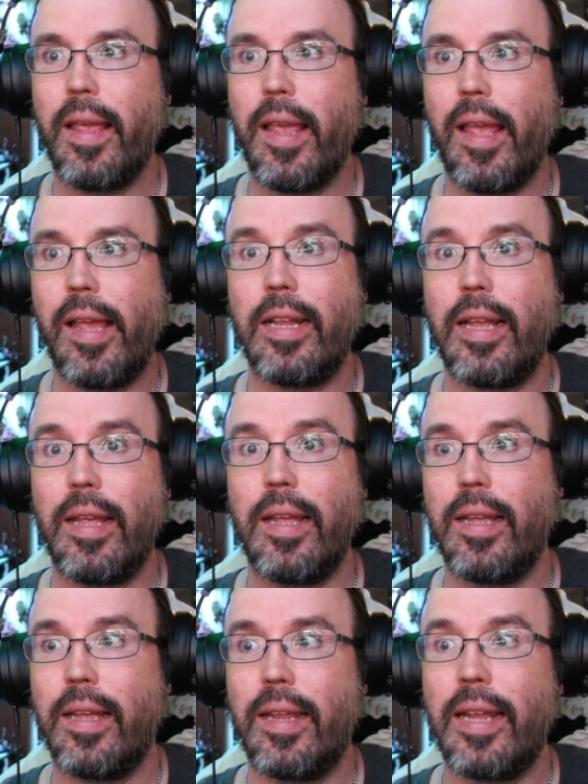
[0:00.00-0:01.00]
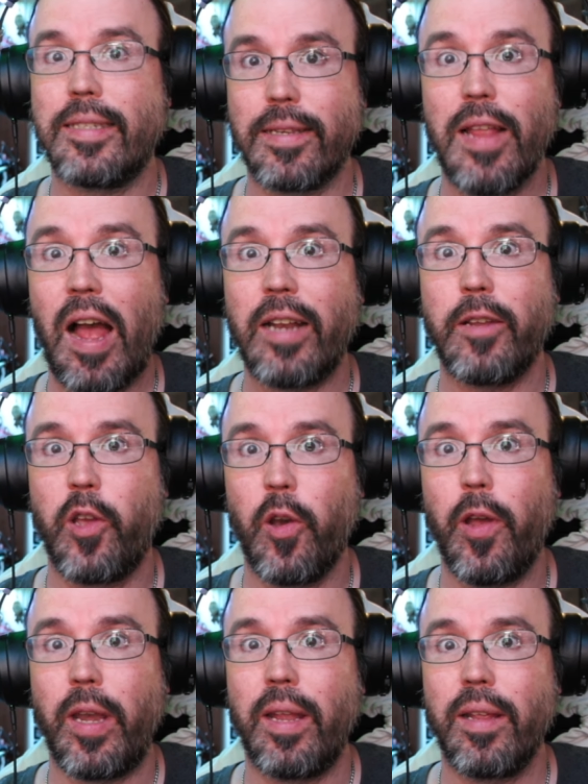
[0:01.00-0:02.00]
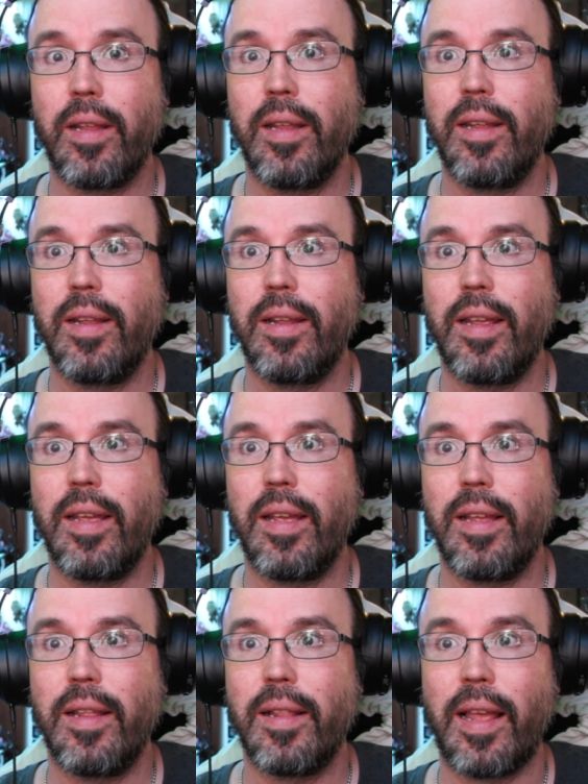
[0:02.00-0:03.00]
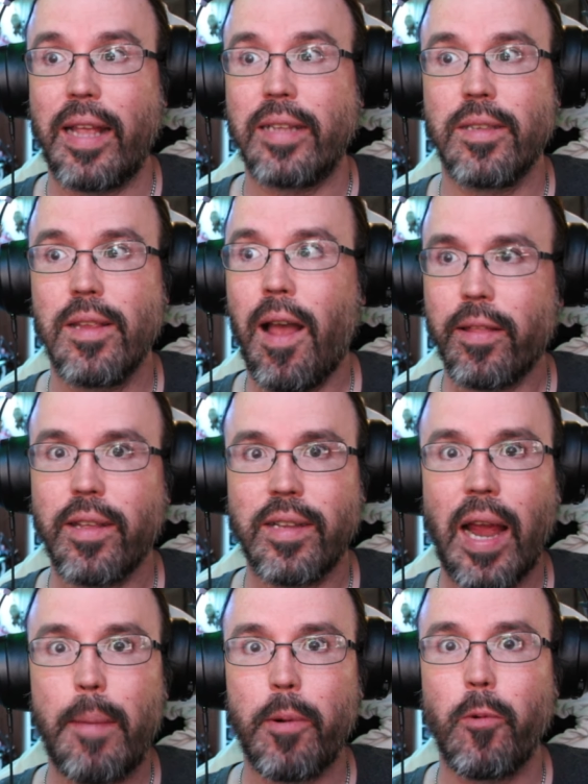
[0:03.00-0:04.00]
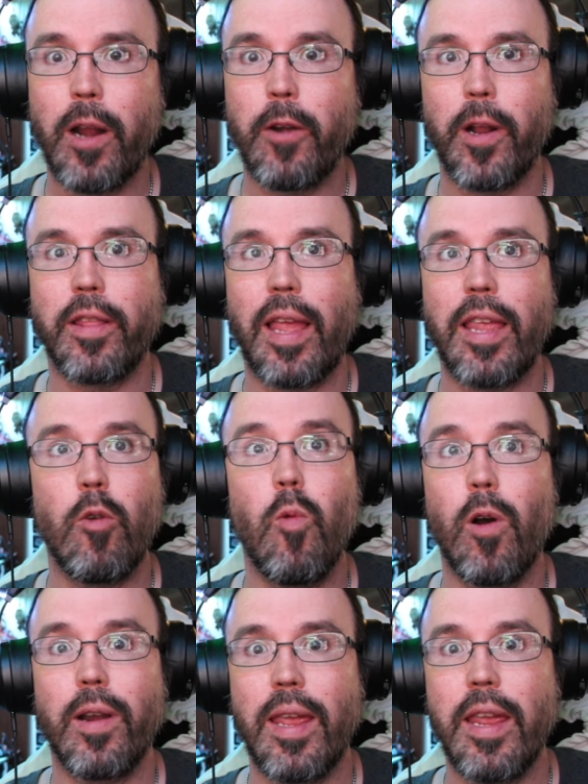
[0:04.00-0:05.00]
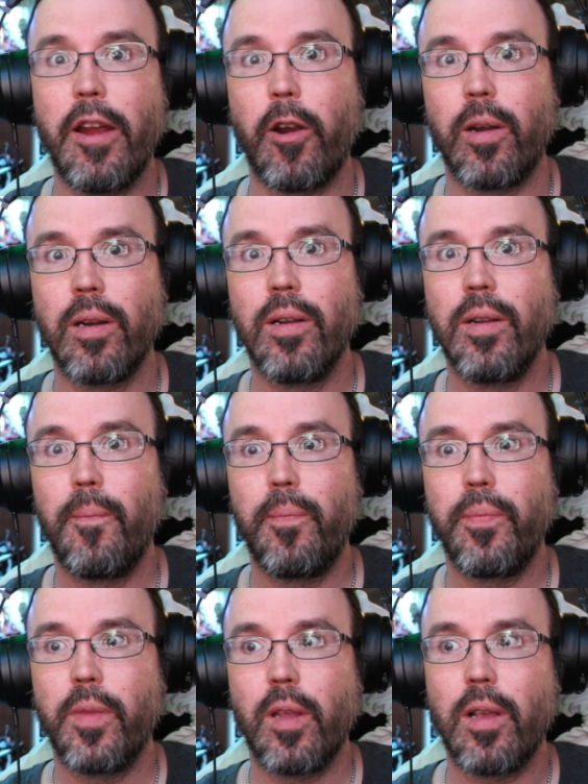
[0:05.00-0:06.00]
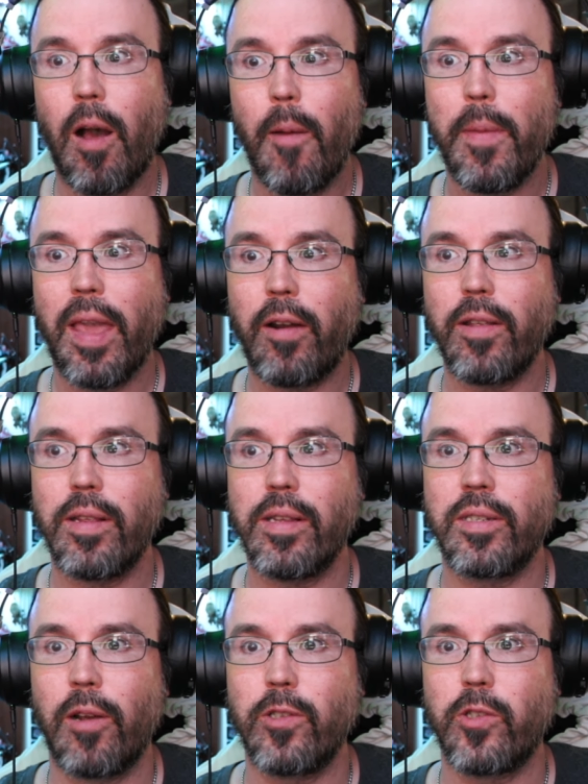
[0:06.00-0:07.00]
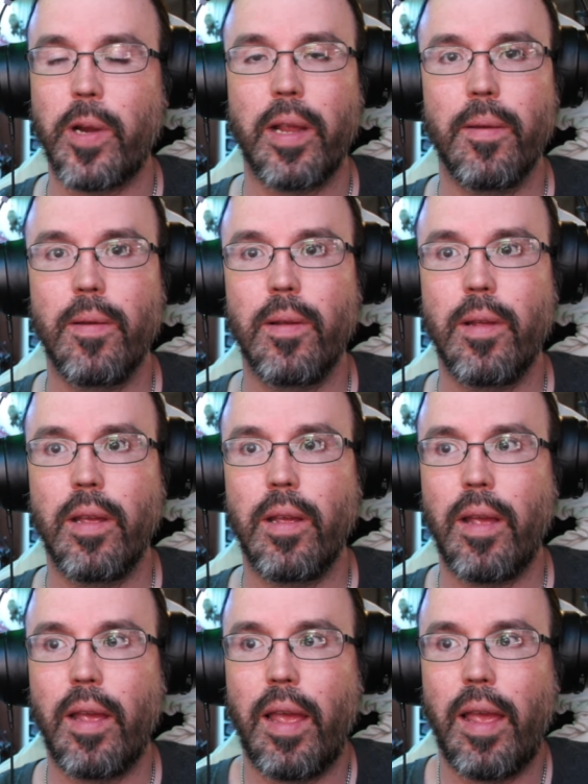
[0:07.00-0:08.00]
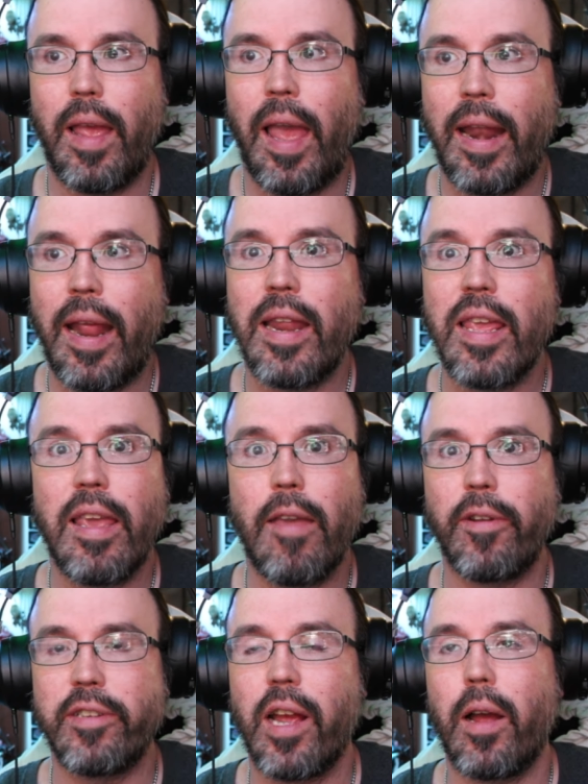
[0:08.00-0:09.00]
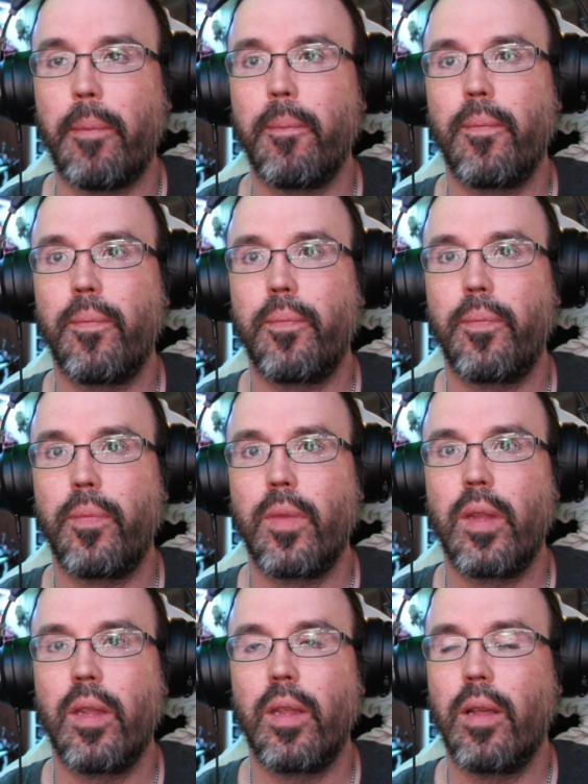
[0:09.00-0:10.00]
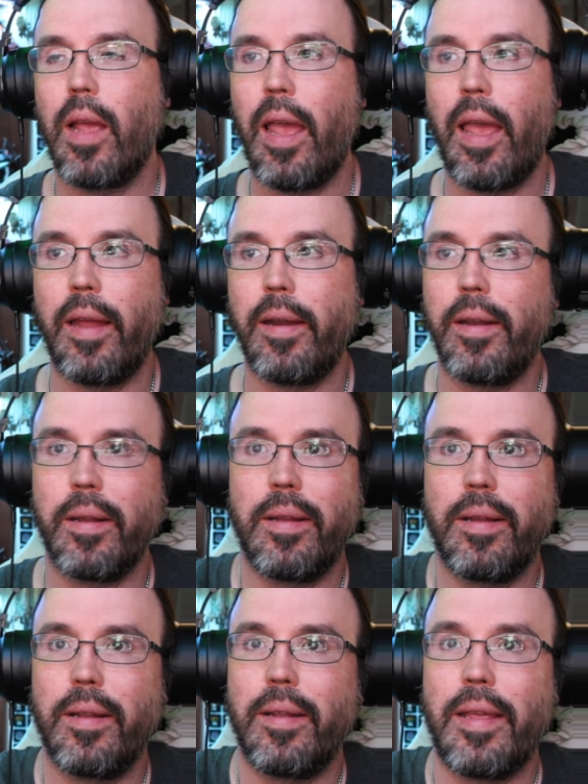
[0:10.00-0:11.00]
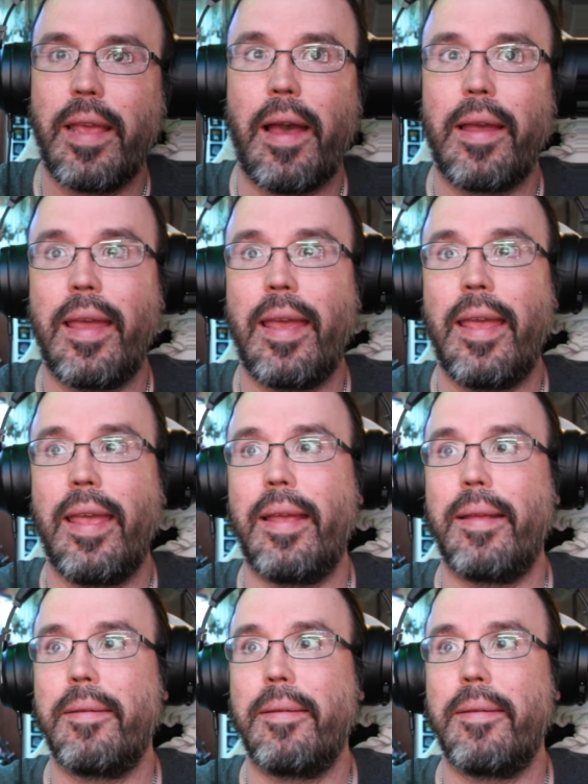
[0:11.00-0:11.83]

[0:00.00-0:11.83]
It it's not good. Like it's not the type of rhetoric that you want to hear coming out of this country at any given time. And yeah, it